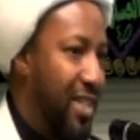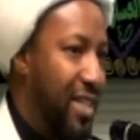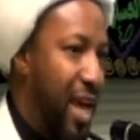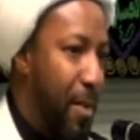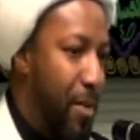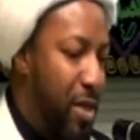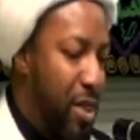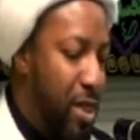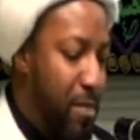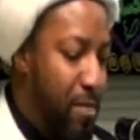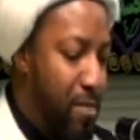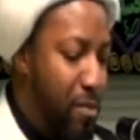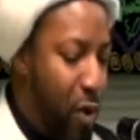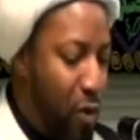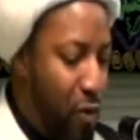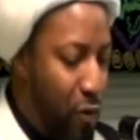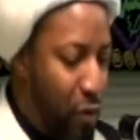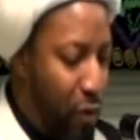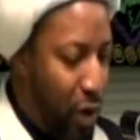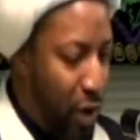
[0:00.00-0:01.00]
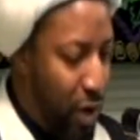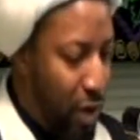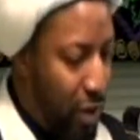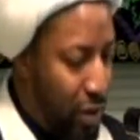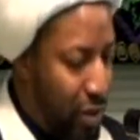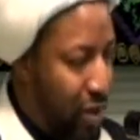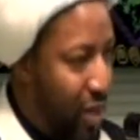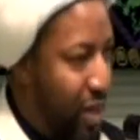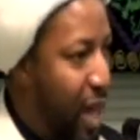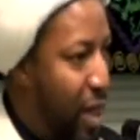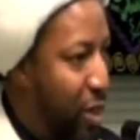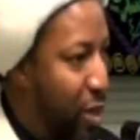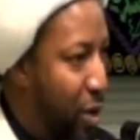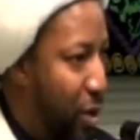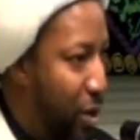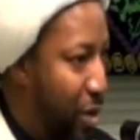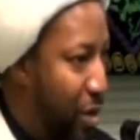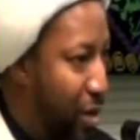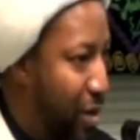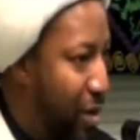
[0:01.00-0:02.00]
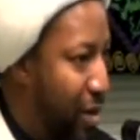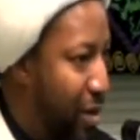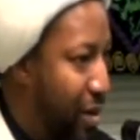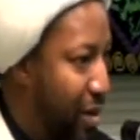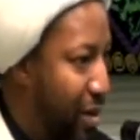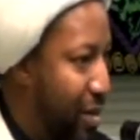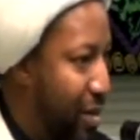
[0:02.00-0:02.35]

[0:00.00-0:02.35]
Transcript: Examine them both together.